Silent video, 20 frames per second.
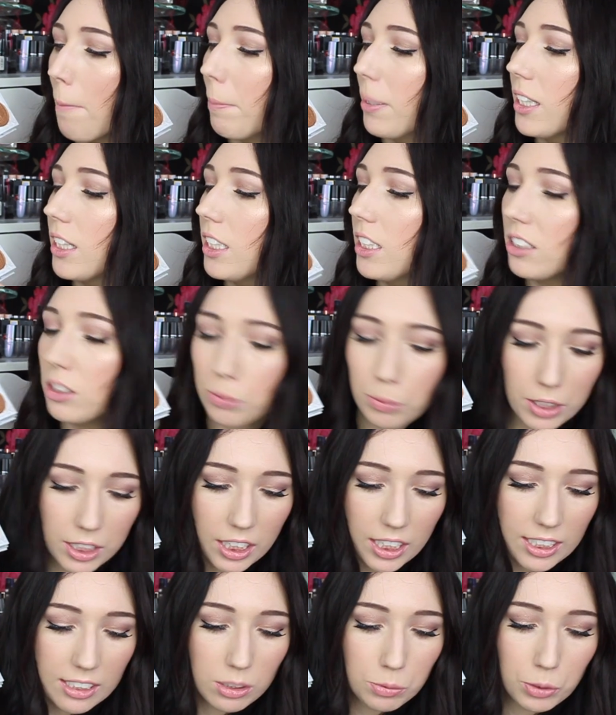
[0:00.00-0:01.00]
but this
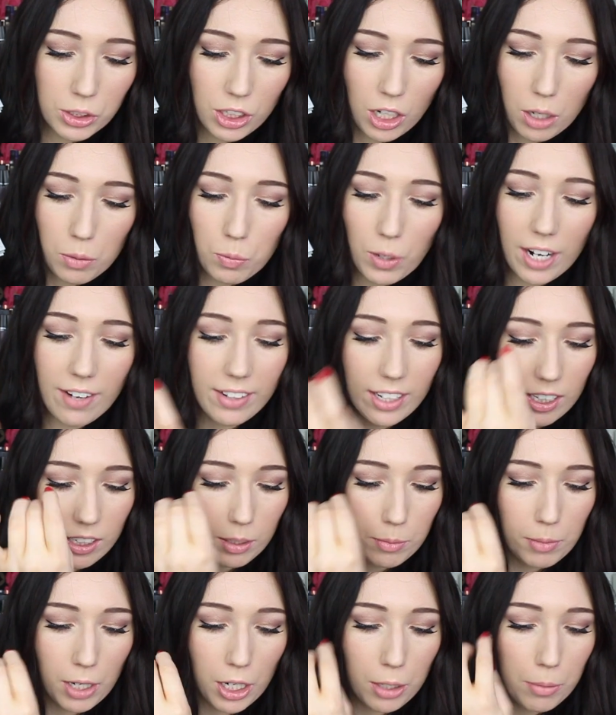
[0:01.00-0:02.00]
one is the one I'm wearing
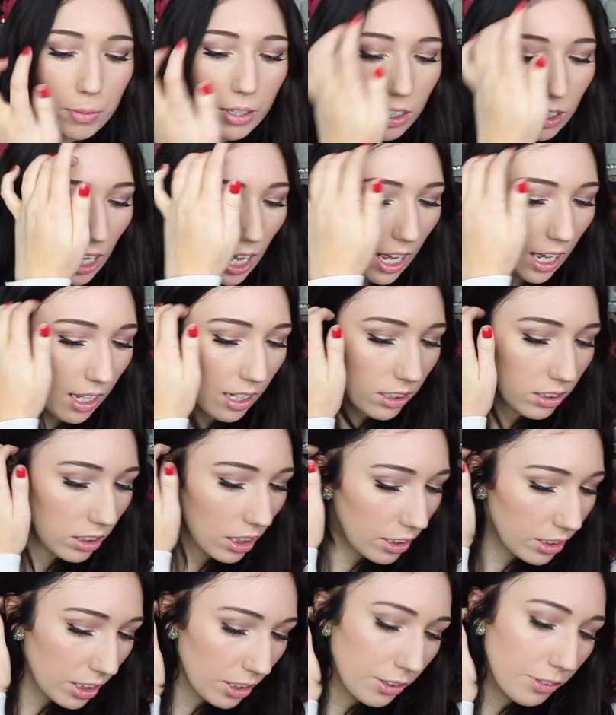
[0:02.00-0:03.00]
at the moment, and
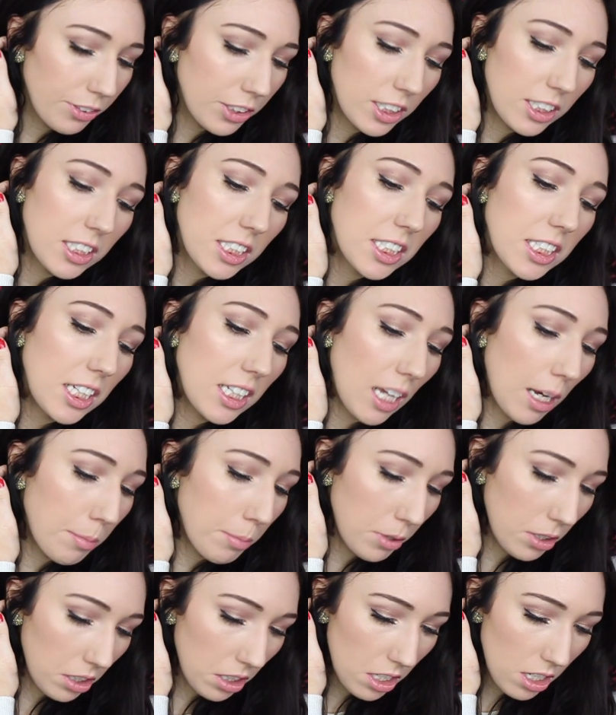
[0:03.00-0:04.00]
I don't know if you can see that,
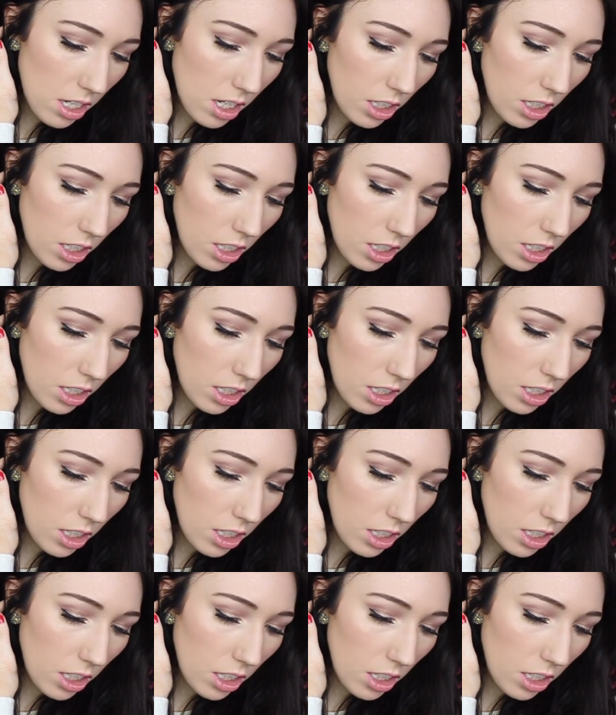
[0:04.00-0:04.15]
but